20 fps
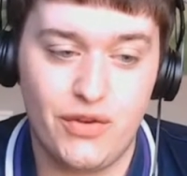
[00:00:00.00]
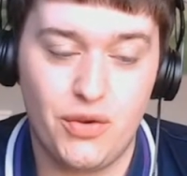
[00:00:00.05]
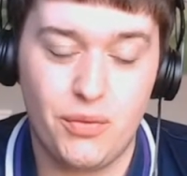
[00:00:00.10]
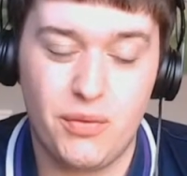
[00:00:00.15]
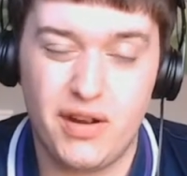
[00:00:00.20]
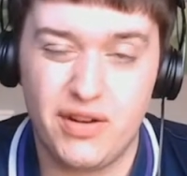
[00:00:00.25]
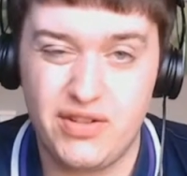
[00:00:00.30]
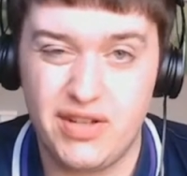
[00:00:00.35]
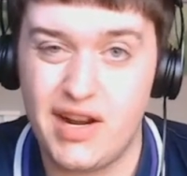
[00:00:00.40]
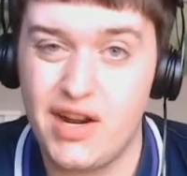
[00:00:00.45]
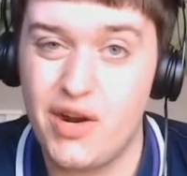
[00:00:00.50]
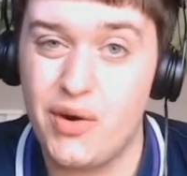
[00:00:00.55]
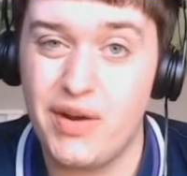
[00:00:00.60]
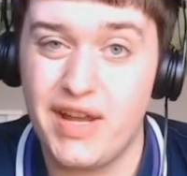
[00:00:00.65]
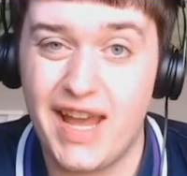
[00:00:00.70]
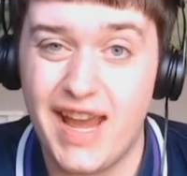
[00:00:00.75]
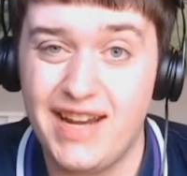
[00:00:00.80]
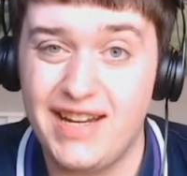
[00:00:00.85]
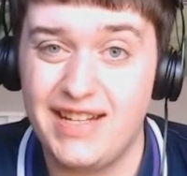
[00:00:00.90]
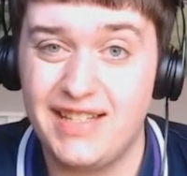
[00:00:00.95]
of you watching and
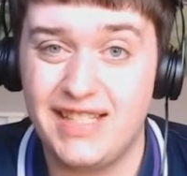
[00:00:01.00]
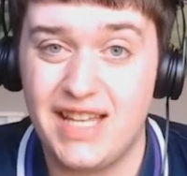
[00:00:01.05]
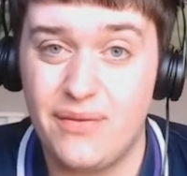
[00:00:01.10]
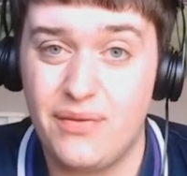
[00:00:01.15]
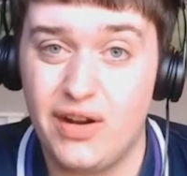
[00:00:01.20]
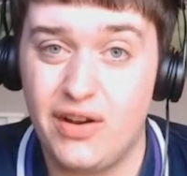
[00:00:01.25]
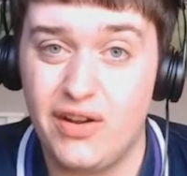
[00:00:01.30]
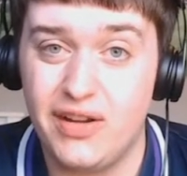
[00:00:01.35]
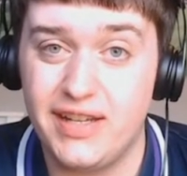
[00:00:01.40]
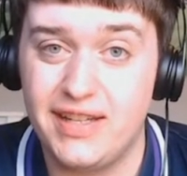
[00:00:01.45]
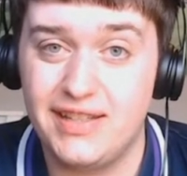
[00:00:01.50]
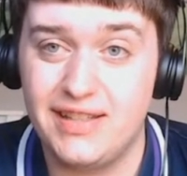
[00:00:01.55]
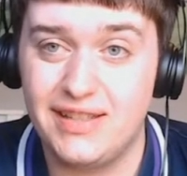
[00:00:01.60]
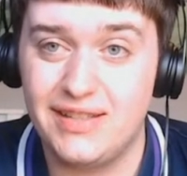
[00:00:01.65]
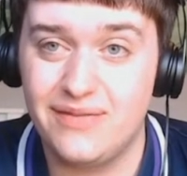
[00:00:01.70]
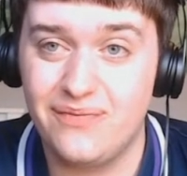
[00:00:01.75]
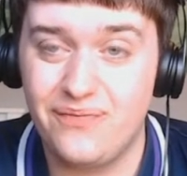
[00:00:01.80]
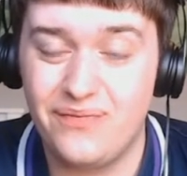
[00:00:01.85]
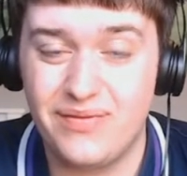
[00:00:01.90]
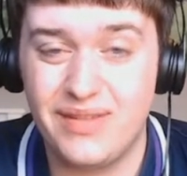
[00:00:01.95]
only eighty-seven
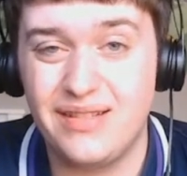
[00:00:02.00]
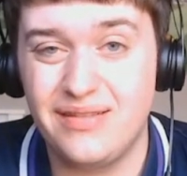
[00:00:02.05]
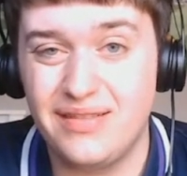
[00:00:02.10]
likes.